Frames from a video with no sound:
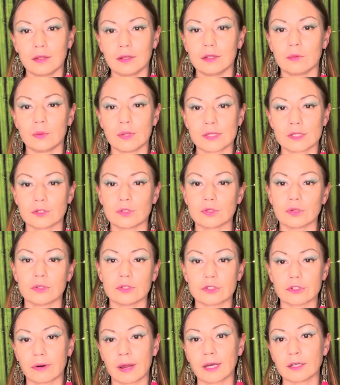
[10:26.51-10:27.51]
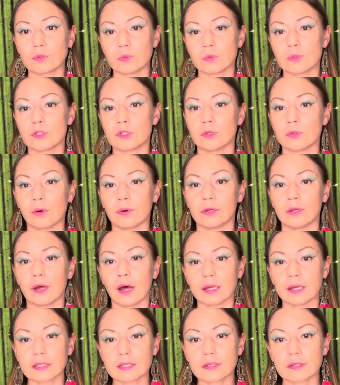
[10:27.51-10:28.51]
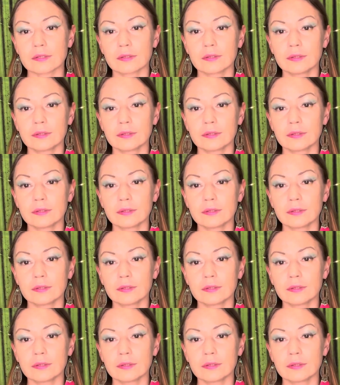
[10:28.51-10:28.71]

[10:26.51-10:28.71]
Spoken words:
whether to interact with you or not.